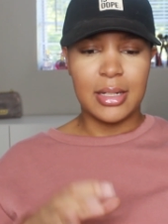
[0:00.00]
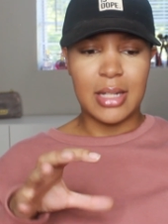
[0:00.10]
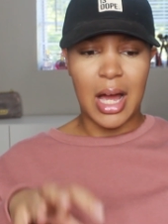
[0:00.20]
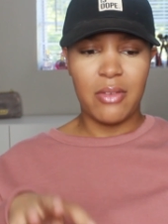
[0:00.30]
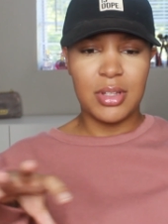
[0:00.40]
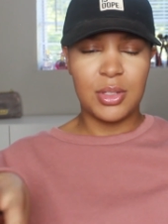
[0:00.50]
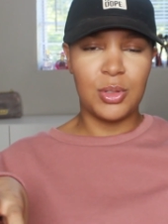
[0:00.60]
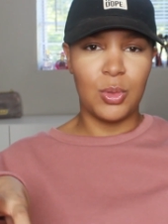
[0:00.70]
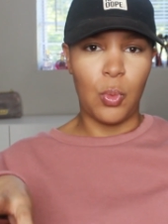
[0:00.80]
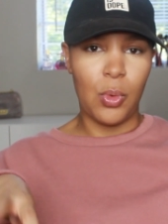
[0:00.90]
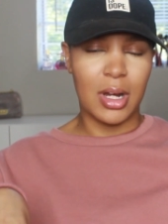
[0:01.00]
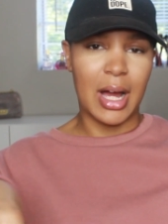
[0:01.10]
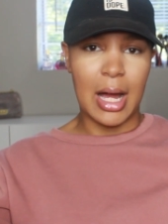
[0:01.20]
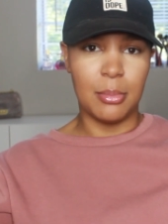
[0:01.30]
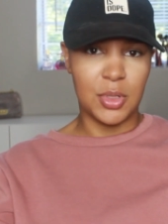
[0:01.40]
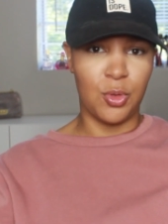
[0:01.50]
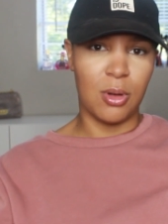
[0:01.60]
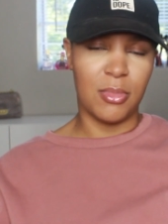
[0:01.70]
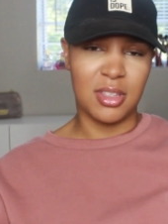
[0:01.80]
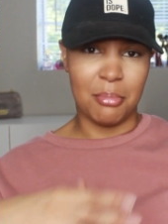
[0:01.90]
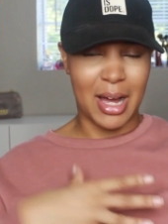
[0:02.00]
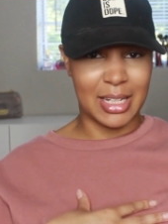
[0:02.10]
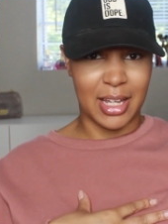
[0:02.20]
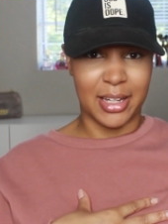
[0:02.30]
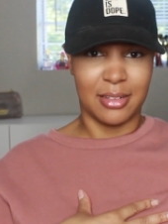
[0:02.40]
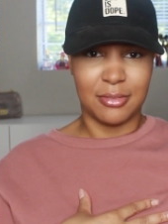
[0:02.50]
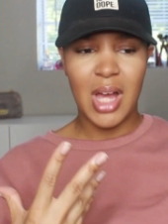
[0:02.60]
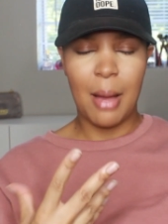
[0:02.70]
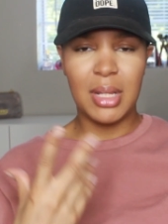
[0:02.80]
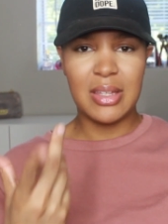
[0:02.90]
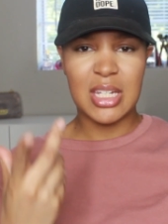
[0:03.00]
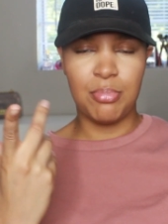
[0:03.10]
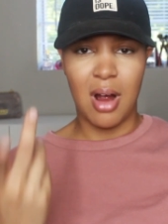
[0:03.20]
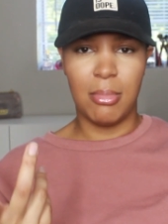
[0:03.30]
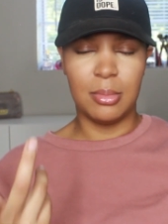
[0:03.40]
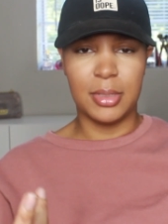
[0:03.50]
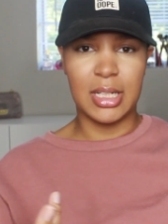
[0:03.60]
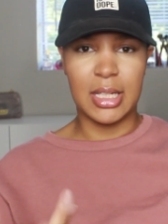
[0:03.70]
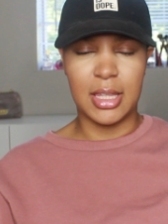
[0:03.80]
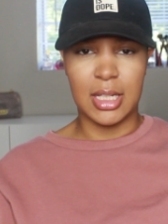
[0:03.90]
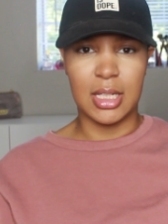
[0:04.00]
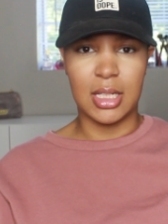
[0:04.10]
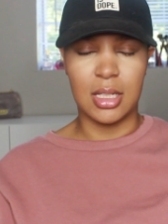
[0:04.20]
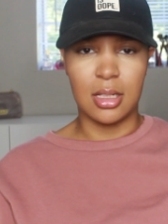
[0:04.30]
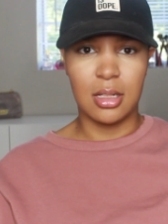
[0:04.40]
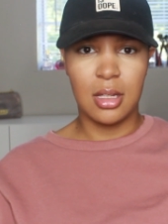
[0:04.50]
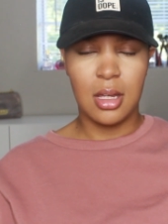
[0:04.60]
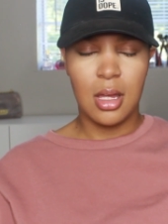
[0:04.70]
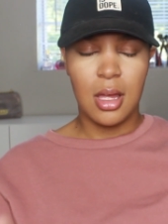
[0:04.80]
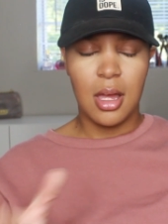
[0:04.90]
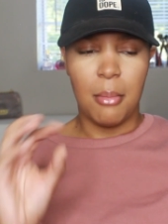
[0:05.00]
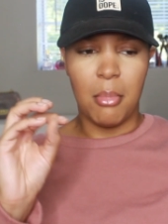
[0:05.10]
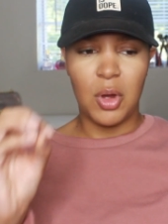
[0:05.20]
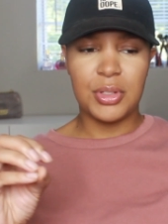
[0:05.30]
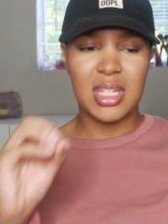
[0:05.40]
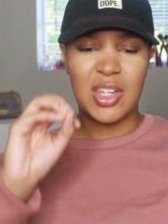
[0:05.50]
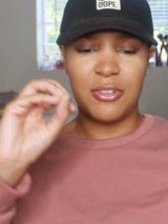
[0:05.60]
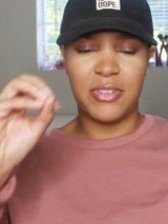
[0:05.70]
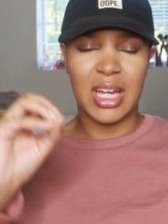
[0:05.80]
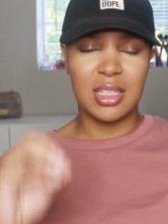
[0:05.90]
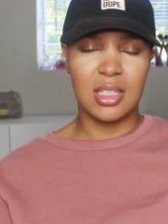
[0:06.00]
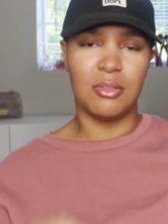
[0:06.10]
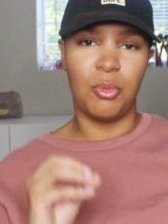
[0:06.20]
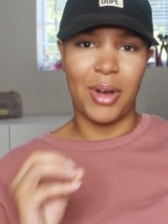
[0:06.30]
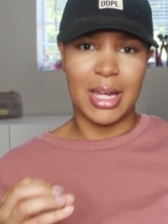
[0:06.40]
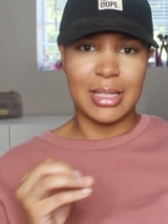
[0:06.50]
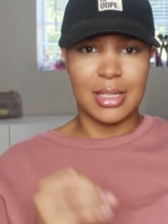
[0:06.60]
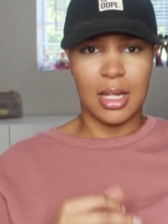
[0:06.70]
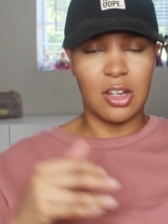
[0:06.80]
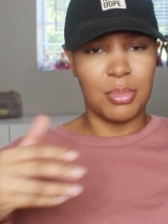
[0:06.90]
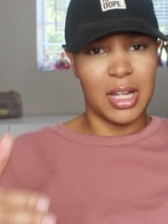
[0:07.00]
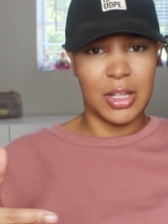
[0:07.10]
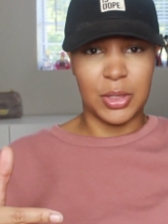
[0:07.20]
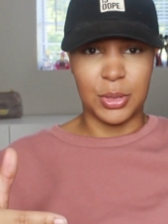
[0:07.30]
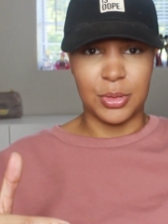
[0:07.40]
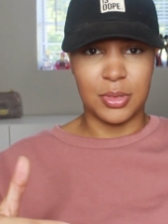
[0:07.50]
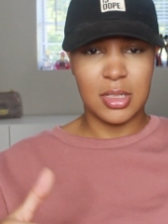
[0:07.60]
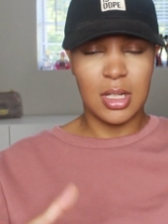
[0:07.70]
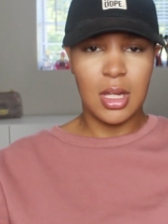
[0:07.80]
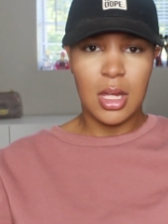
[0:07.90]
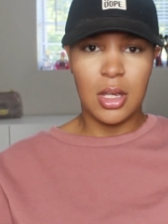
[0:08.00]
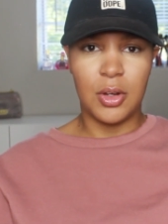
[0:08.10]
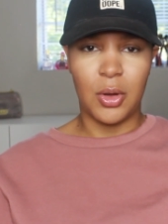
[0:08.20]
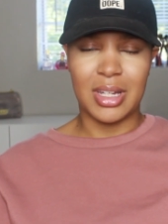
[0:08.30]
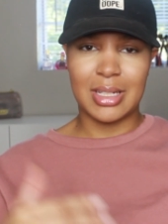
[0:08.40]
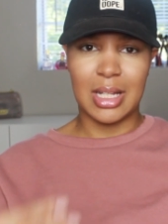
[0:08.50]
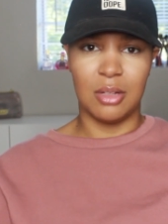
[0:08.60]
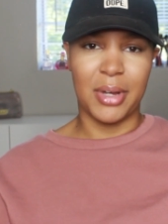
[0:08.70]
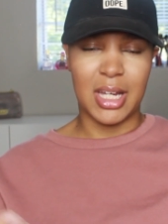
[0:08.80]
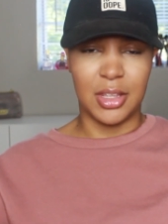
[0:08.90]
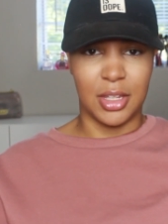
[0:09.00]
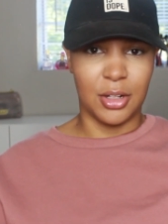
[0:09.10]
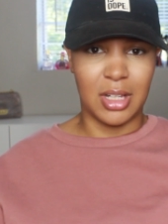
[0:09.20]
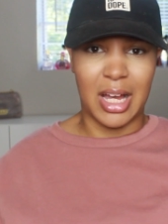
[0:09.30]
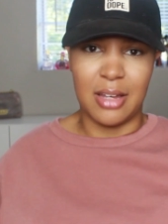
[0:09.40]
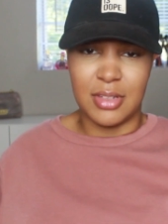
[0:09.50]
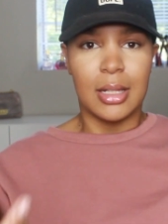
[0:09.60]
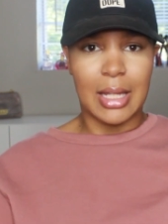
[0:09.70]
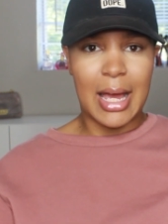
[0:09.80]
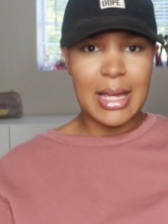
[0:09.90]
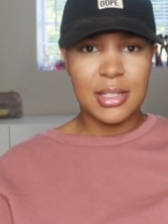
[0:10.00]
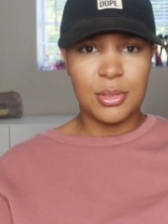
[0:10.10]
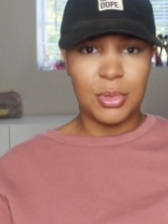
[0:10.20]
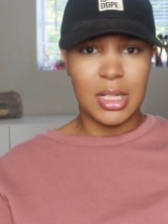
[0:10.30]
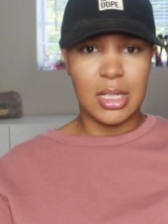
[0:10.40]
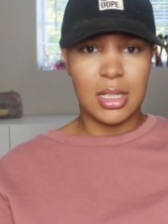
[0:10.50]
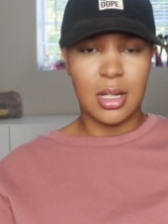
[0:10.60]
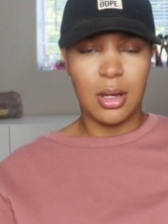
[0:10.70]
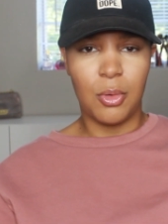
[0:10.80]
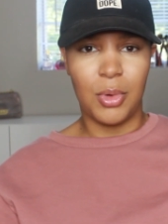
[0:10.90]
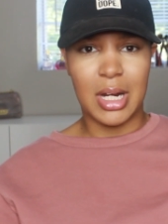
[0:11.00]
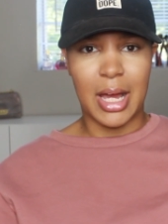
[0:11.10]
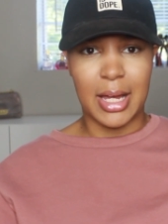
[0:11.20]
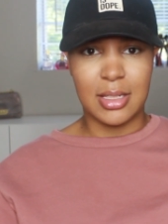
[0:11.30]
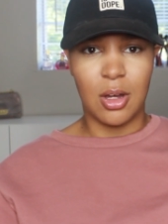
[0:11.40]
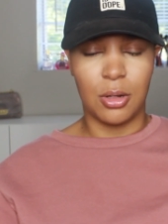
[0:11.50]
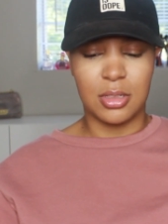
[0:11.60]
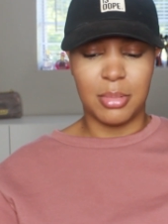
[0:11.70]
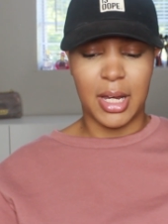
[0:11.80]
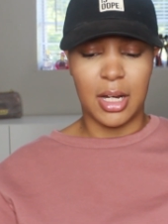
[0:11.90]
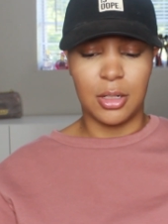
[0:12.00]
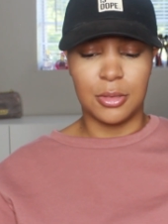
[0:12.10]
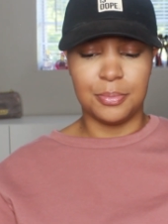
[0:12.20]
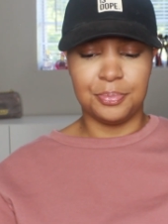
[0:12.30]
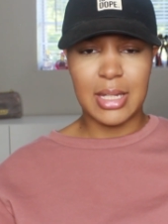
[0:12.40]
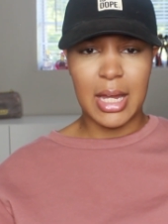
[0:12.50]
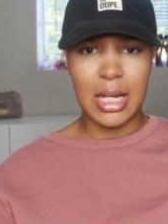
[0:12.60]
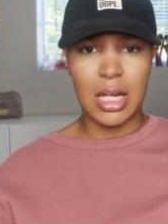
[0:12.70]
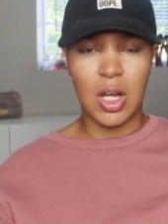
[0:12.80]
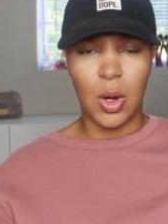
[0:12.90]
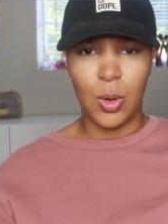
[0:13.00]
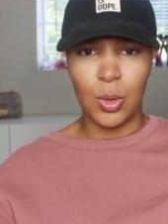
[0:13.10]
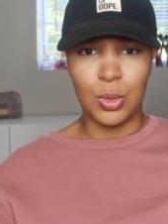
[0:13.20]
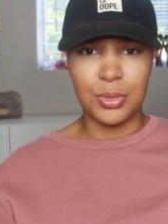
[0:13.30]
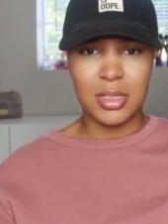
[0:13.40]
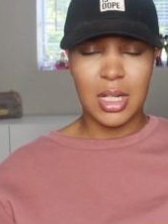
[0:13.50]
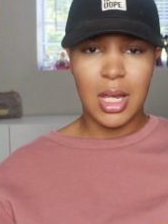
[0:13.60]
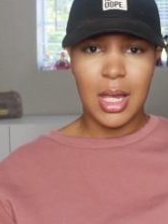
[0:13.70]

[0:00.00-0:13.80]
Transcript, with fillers: dive into what i'm doing with my life i believe that's probably the most effective way to help others you know accelerate in their lives last week when i talked about setting goals